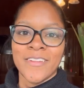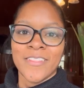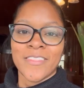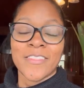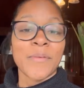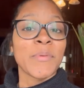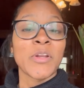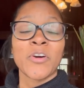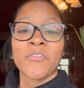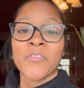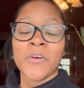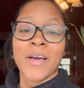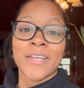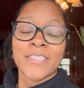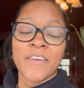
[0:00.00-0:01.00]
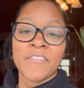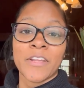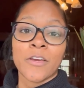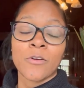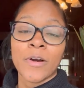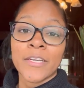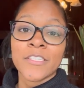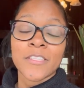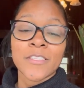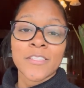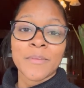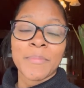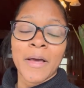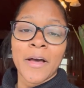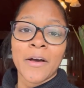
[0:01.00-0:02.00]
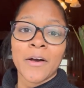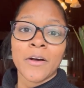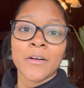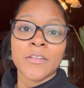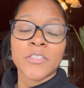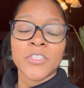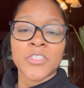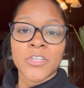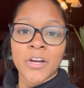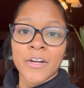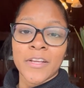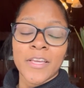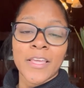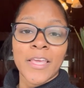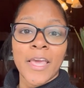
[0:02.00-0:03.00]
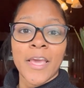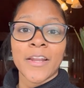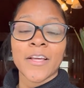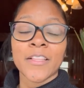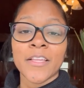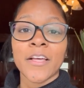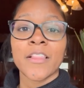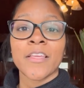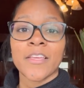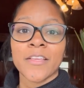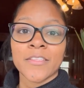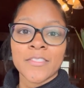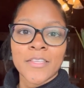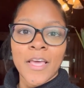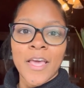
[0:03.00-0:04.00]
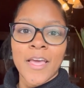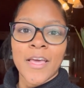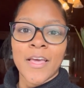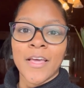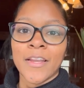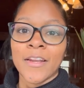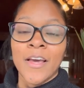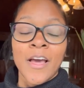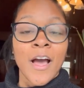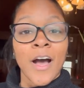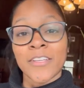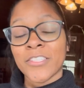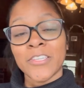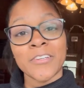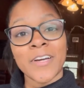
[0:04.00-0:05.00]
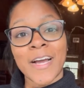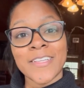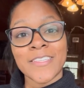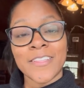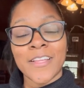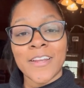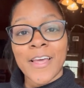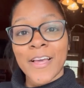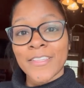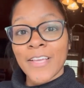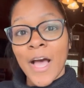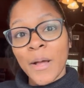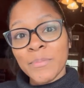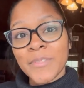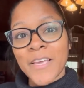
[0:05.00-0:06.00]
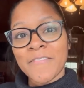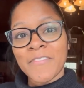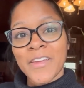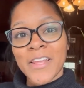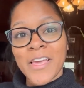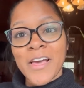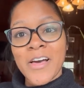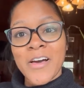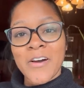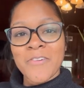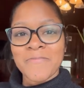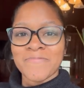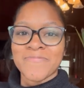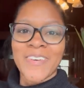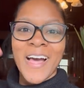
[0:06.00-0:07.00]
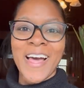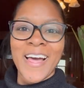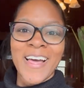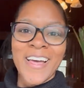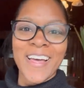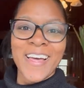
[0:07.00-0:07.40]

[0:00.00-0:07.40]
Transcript: Let me know if you guys have any questions about starting canna lilies and I'll see you guys in the next update video. Bye.